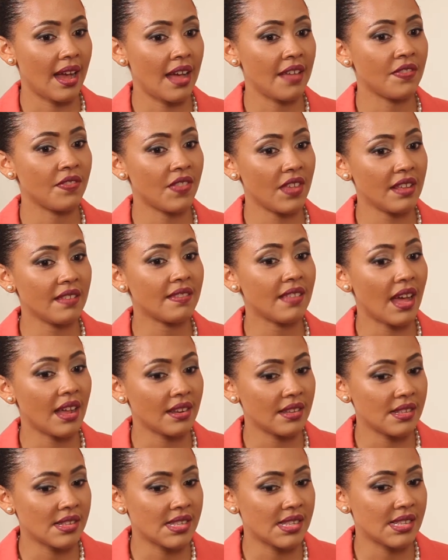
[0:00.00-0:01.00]
I think
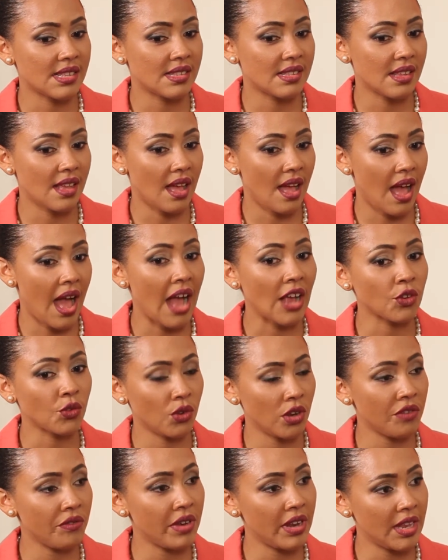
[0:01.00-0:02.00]
that is
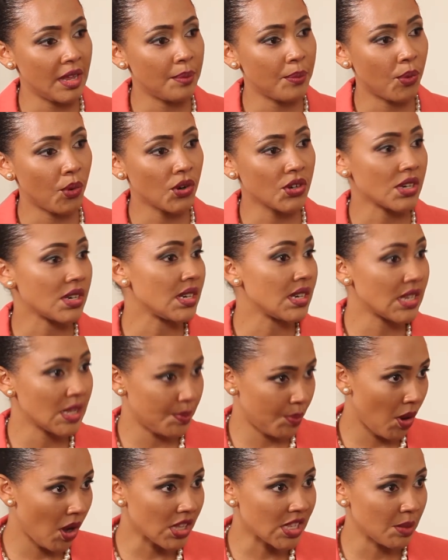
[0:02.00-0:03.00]
actually really important. It is
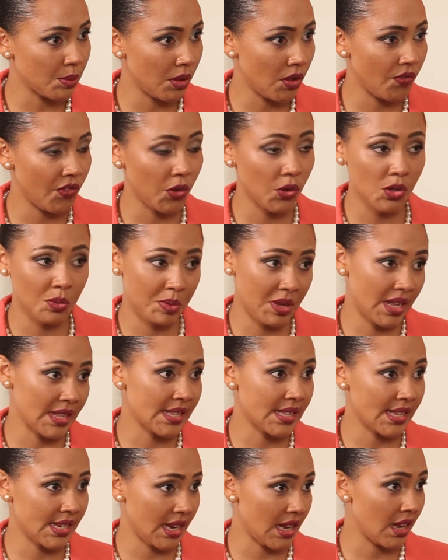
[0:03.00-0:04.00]
possible for you to be a
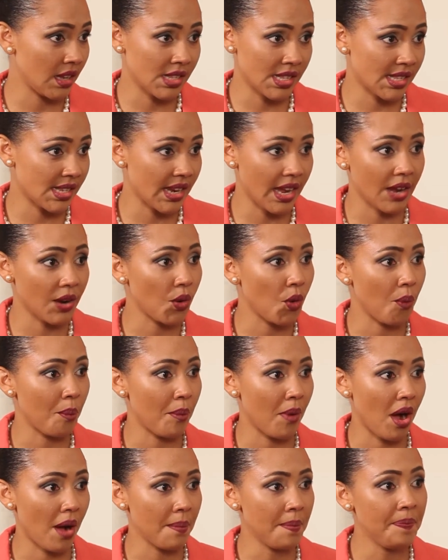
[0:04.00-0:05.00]
stay-at-home
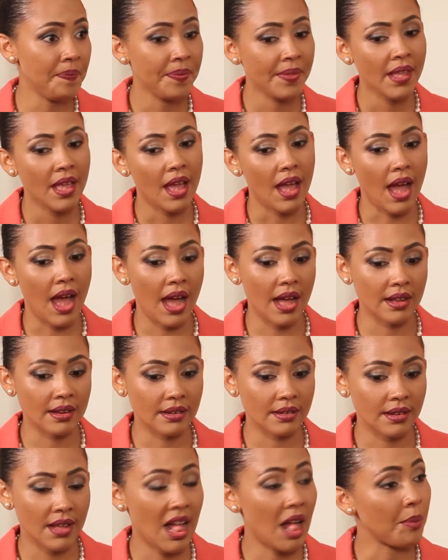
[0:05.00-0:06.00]
mom
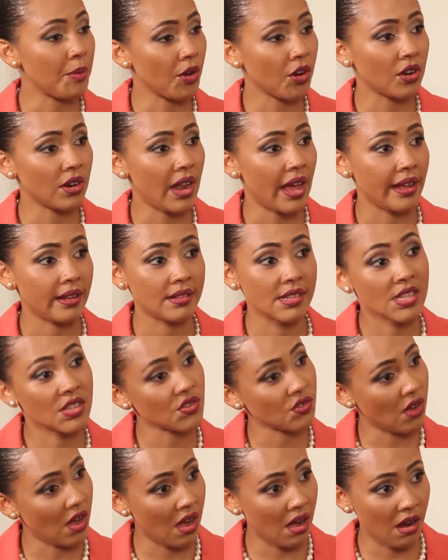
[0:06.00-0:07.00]
and help your
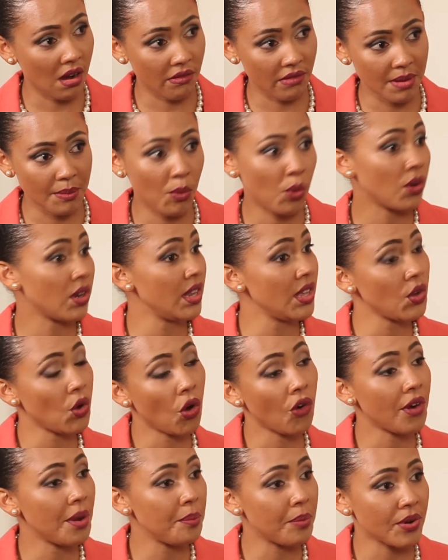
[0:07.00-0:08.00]
clients remotely
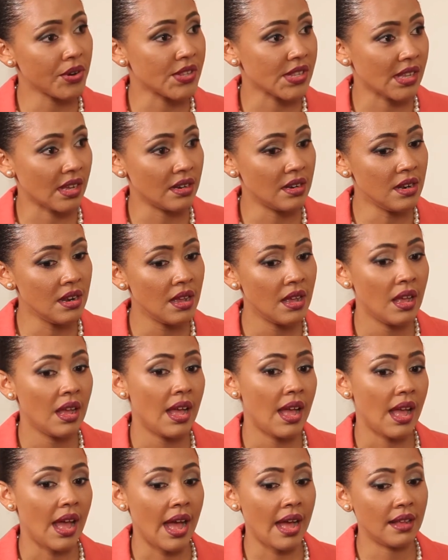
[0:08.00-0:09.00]
or in person
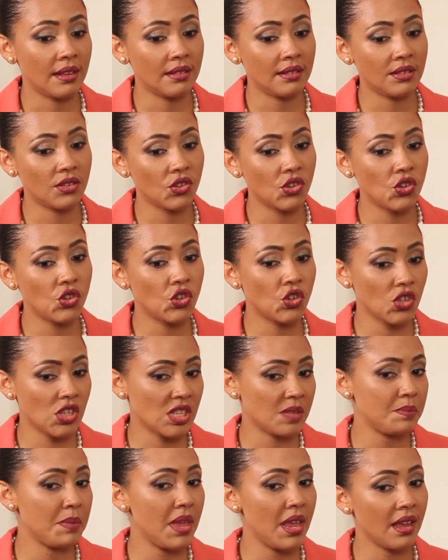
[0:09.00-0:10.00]
and
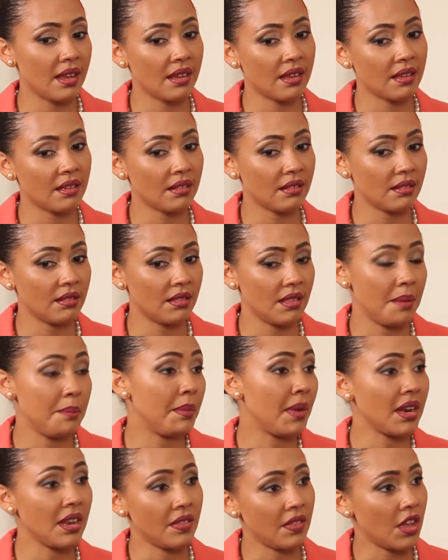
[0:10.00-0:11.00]
just make the
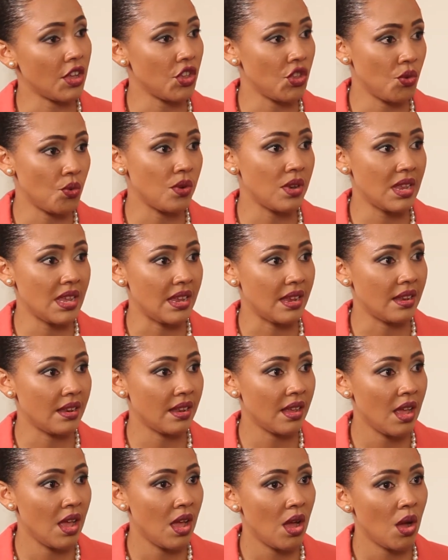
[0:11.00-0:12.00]
money that you need.